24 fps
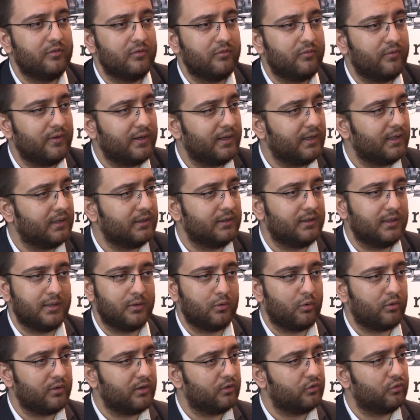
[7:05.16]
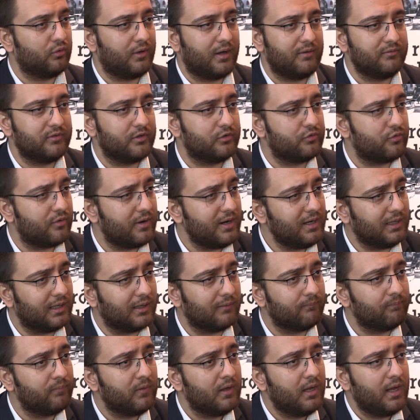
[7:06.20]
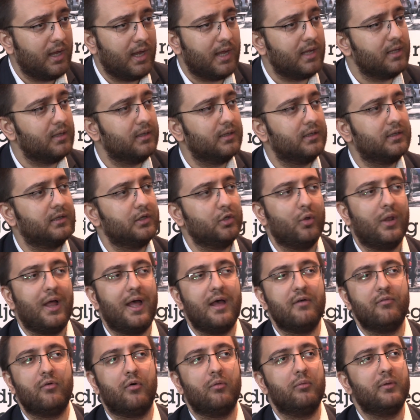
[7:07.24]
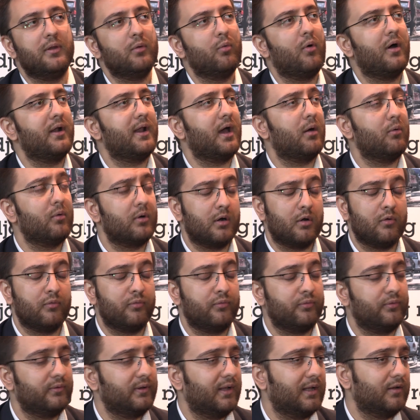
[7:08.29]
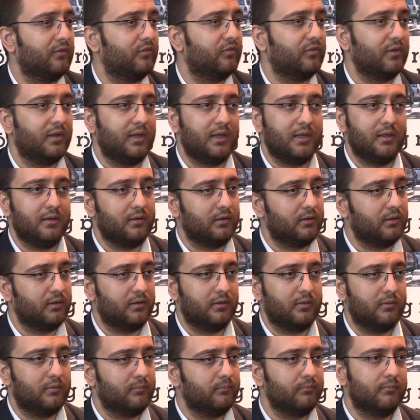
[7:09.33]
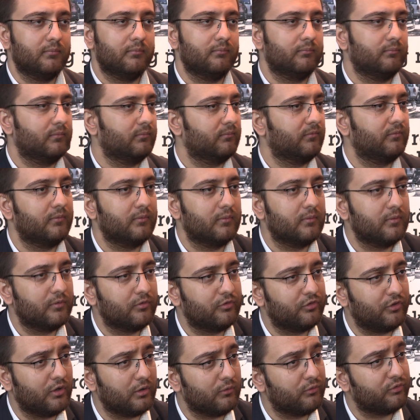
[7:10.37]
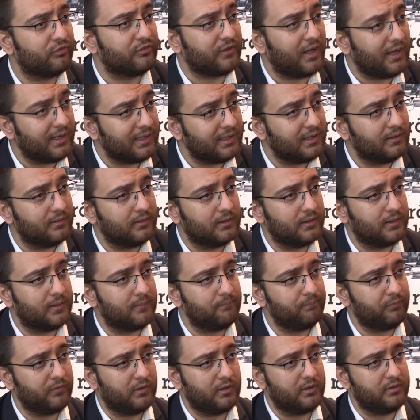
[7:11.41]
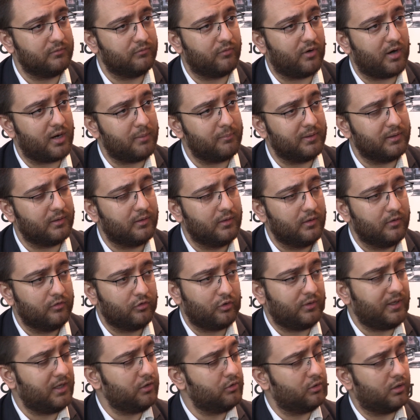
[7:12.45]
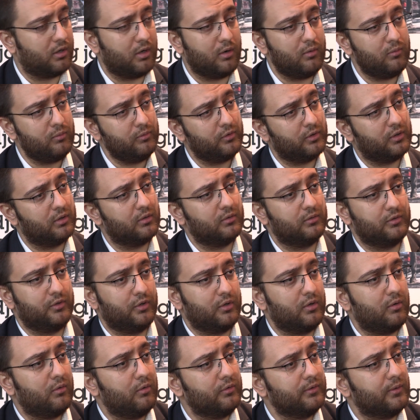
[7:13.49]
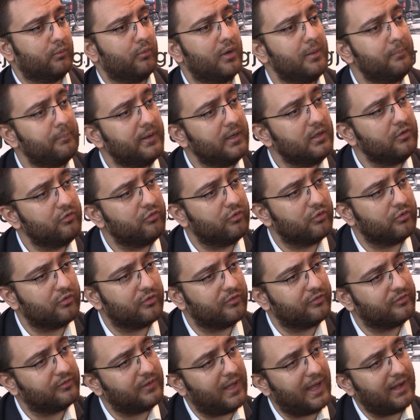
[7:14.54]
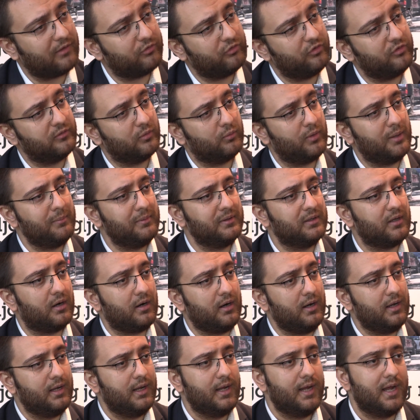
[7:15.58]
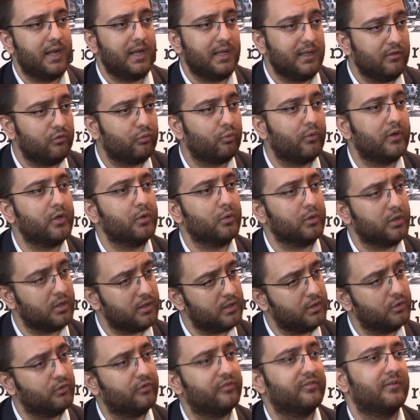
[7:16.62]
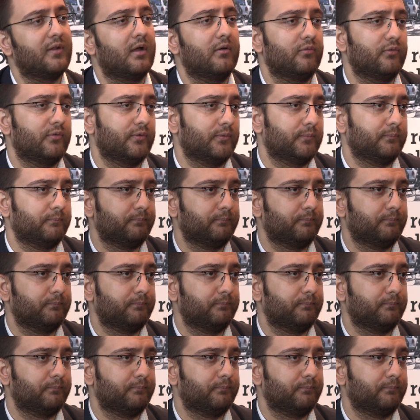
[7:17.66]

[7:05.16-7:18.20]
event in order to have the training, and you have only 1 hour of, let's say, self-study environment. So then you go on the webpage, you just access the webinar, and this way you learn new stuff.